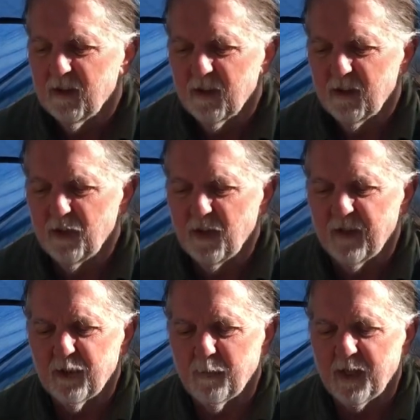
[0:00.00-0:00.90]
I do have
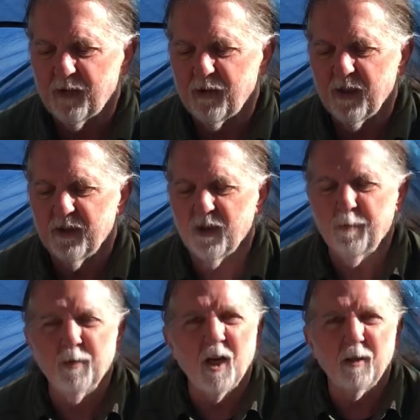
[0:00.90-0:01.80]
some extra
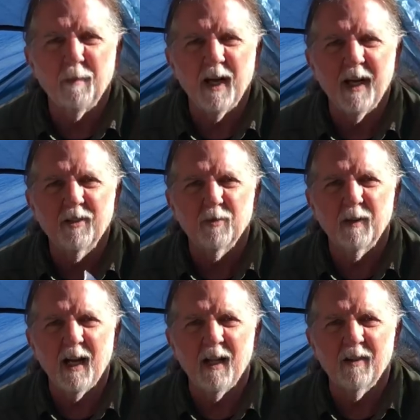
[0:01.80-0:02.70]
Ziploc bags, some
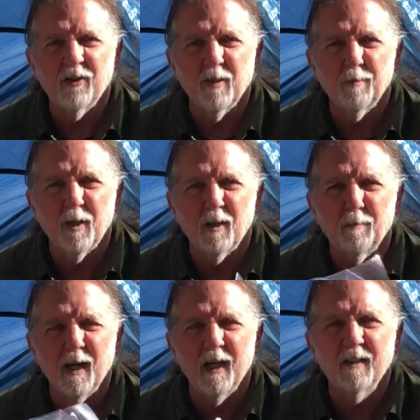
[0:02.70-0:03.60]
gallon Ziploc
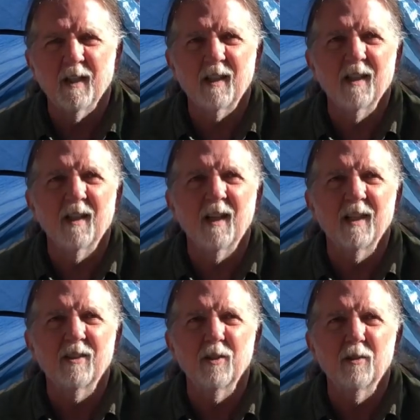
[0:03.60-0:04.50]
bags. I kind of like
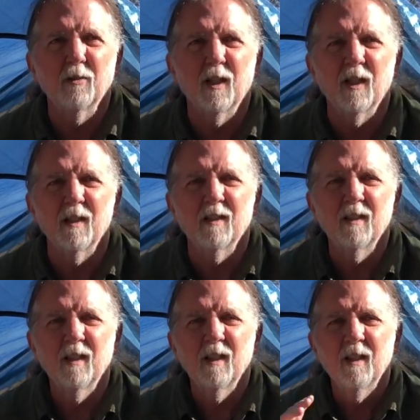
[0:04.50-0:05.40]
to
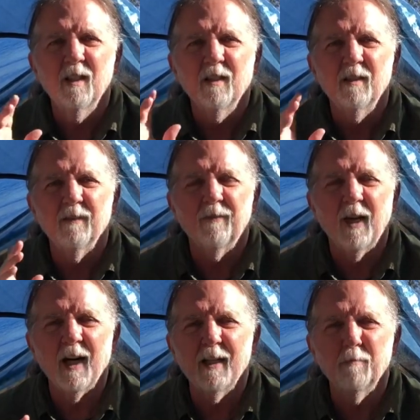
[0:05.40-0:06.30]

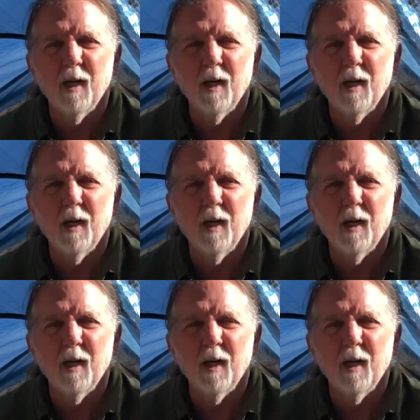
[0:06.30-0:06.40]
divide